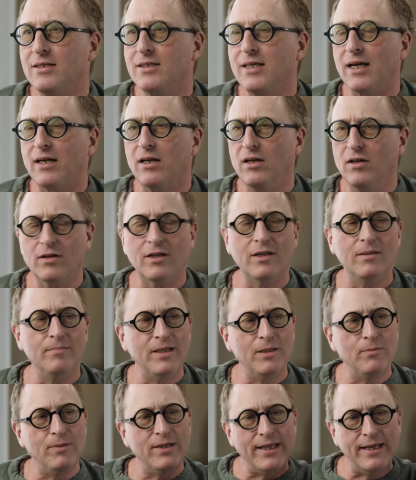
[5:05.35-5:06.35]
said, "Look at
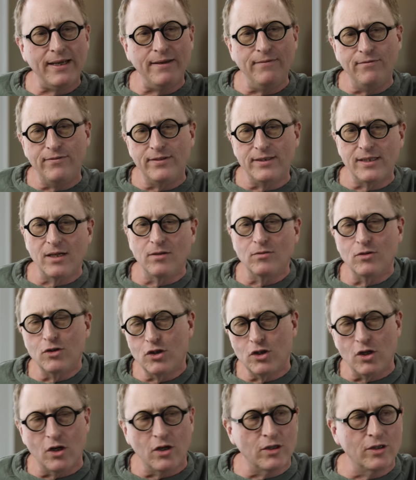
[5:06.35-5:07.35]
me with the infidel
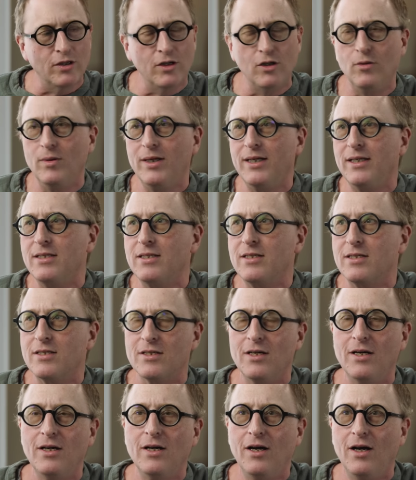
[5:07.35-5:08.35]
Jon, who is."
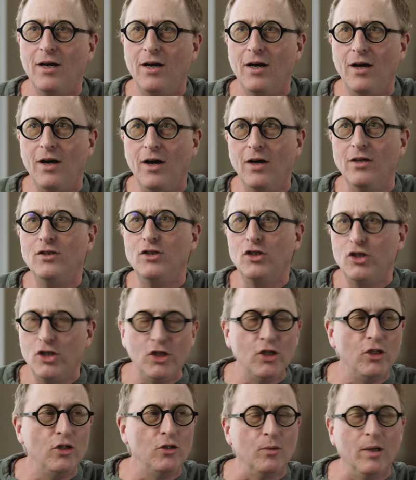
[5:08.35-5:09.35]
a
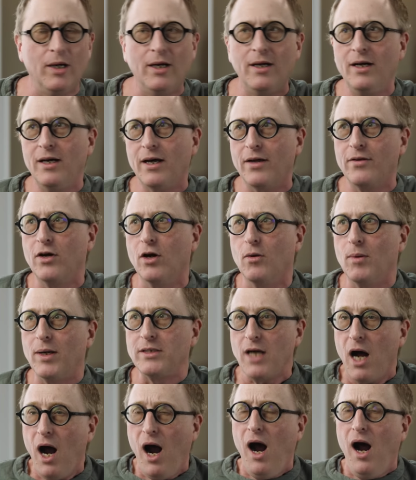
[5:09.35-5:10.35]
Jew. And they all
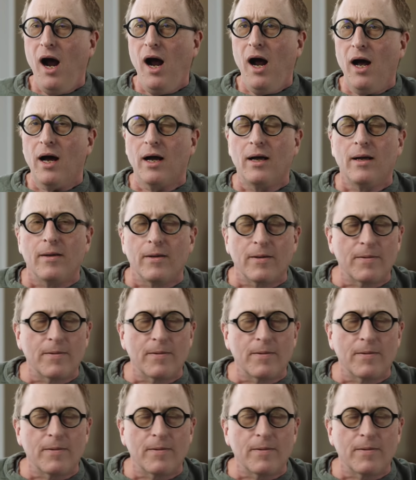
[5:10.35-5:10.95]
went, ah!